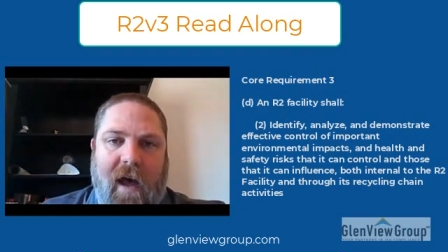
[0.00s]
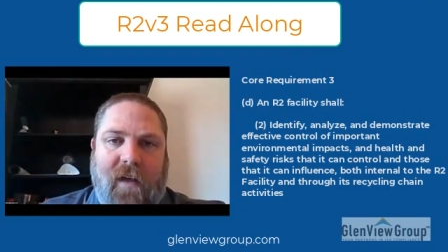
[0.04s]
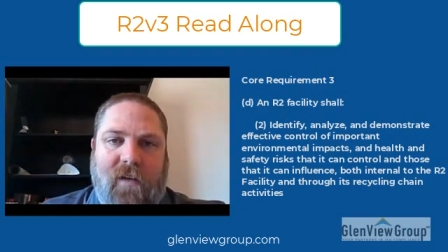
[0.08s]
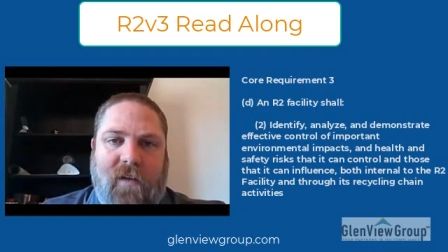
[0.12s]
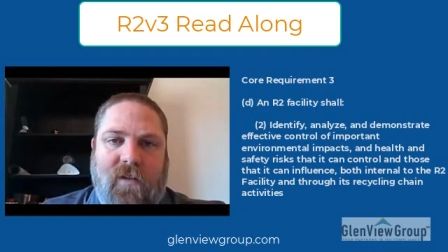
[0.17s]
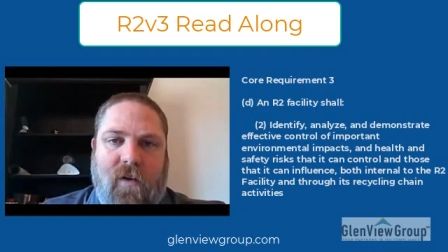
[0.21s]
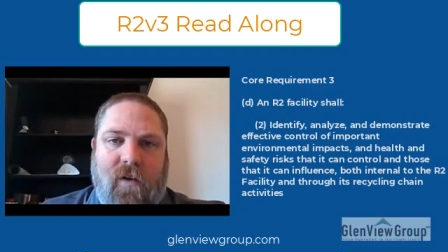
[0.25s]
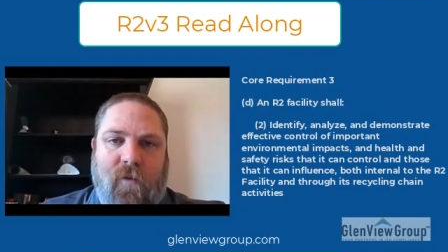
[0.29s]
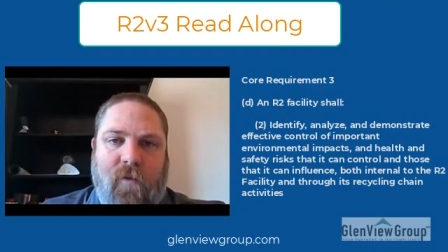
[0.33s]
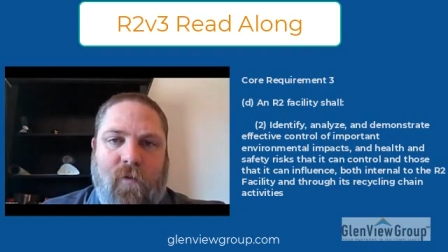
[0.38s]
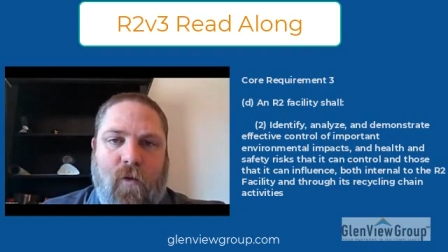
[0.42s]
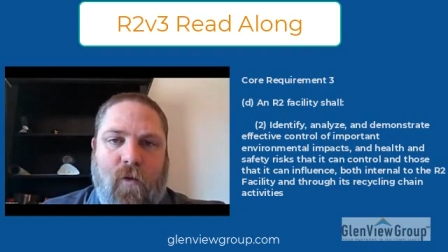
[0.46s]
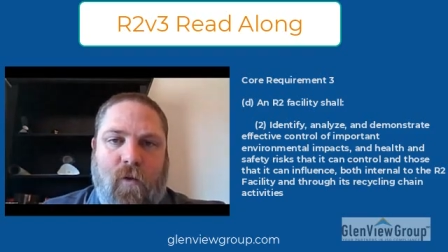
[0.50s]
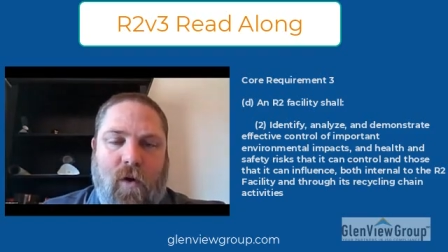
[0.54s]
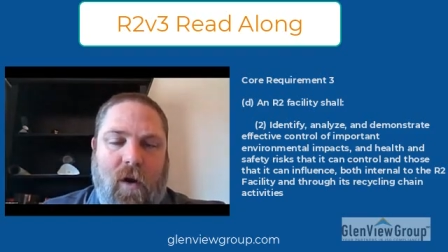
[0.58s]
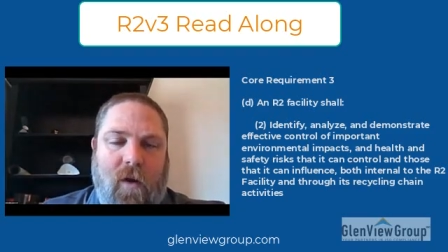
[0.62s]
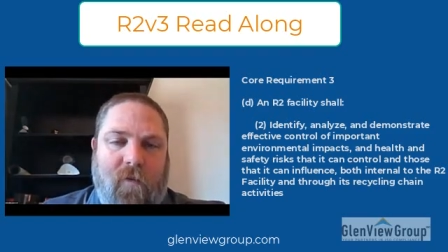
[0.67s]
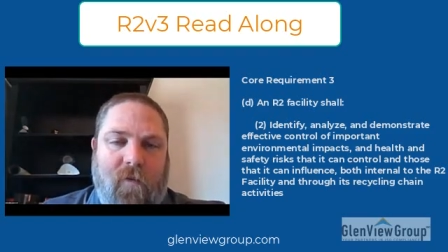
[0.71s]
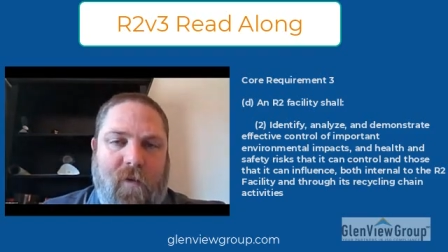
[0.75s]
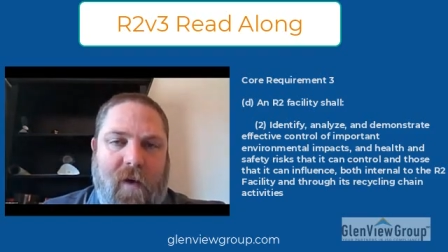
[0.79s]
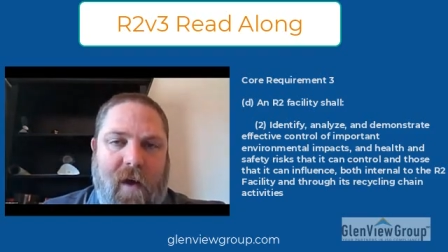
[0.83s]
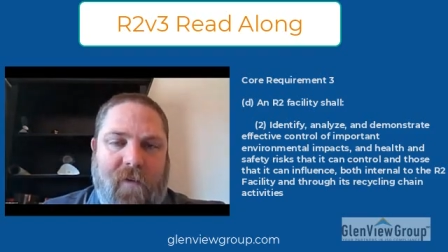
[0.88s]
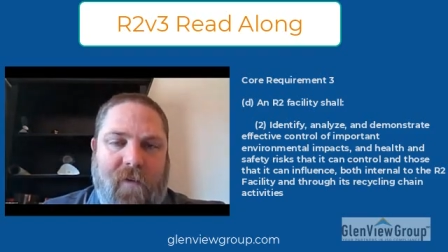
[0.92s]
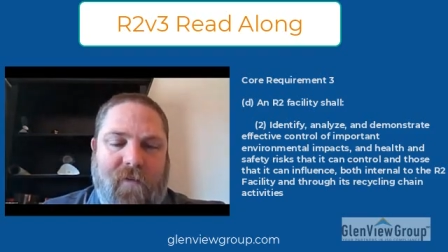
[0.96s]
ISO
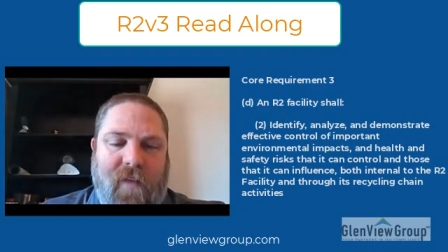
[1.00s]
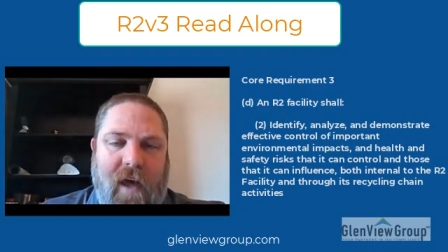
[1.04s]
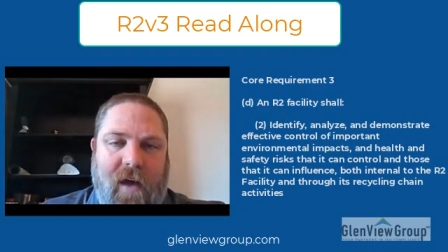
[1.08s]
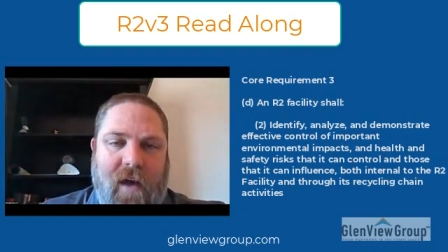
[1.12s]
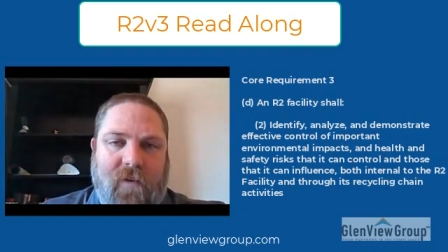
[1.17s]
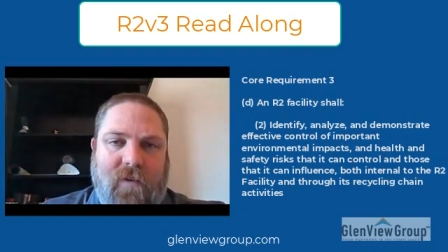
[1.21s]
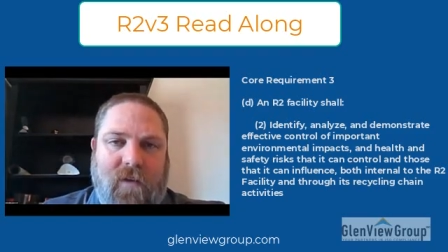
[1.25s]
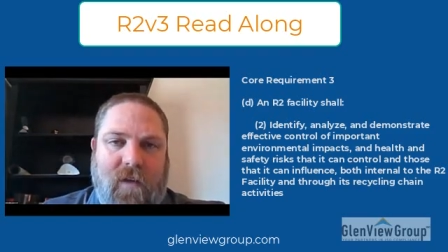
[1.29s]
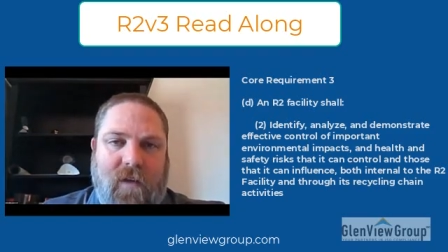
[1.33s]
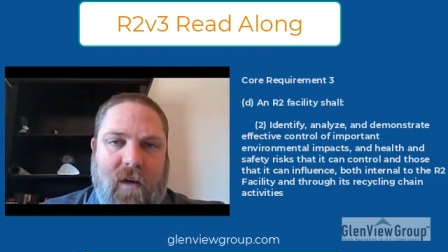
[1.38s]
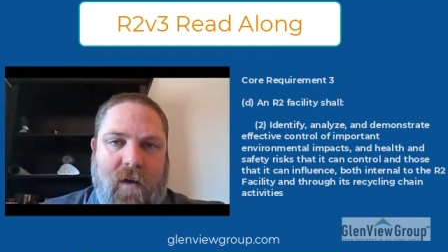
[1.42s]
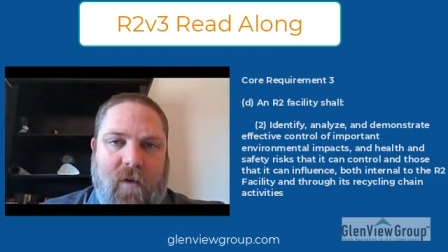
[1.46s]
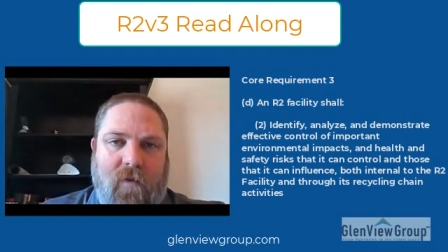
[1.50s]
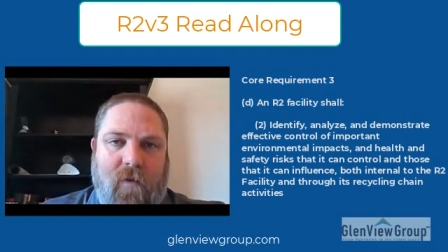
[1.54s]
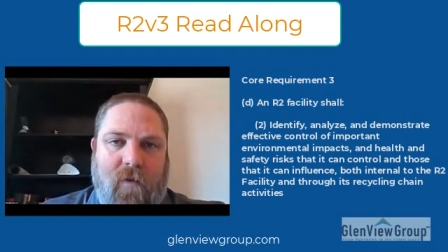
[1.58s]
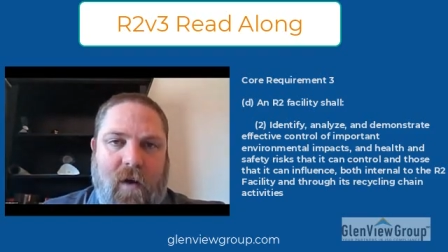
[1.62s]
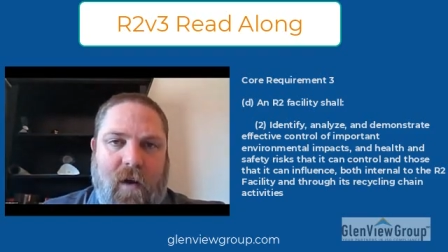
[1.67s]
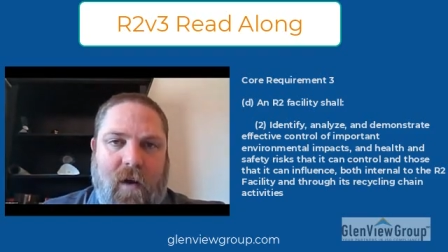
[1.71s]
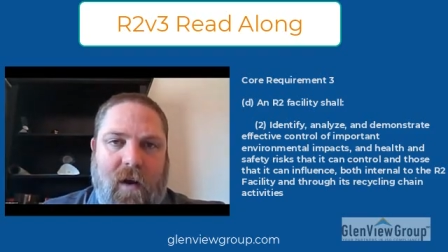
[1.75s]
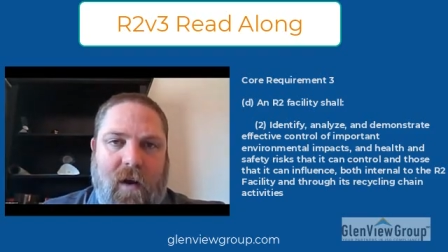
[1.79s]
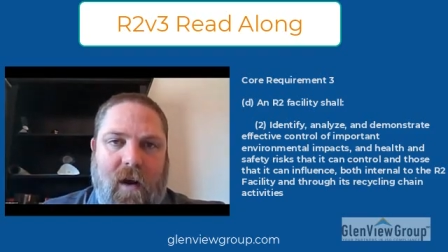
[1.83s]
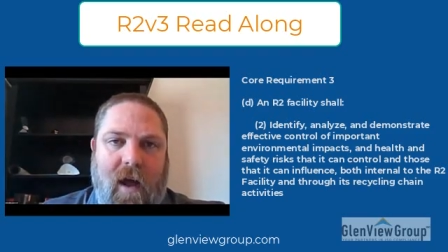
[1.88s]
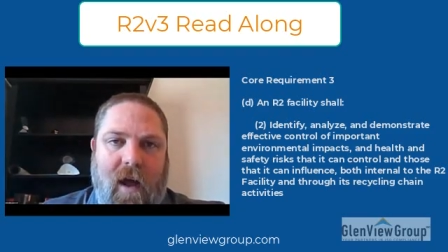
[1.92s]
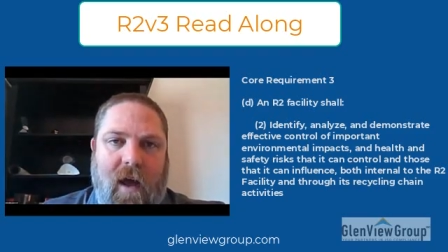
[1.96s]

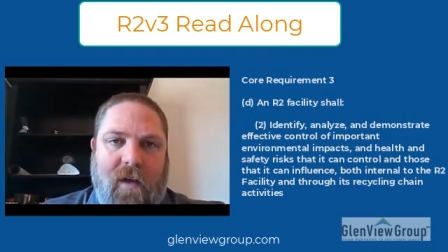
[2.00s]
45001 and